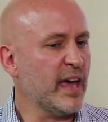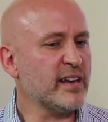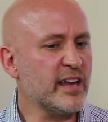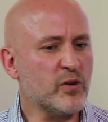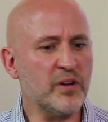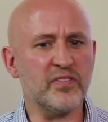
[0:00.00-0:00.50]

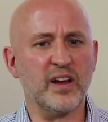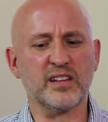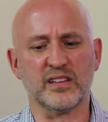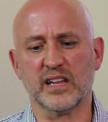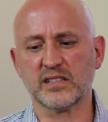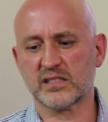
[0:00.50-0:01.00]
And quite
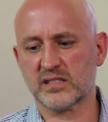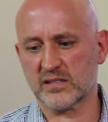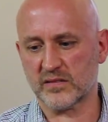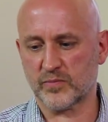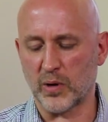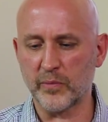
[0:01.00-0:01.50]
frankly,
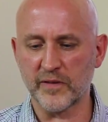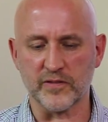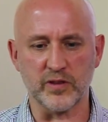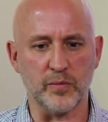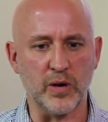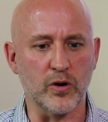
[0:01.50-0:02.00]
that's probably
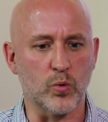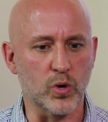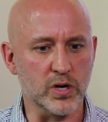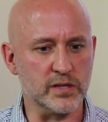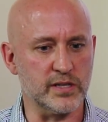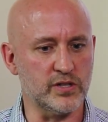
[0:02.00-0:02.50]
for the amount of
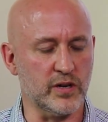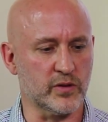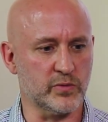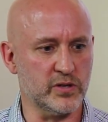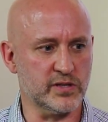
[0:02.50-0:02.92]
work that you have to do,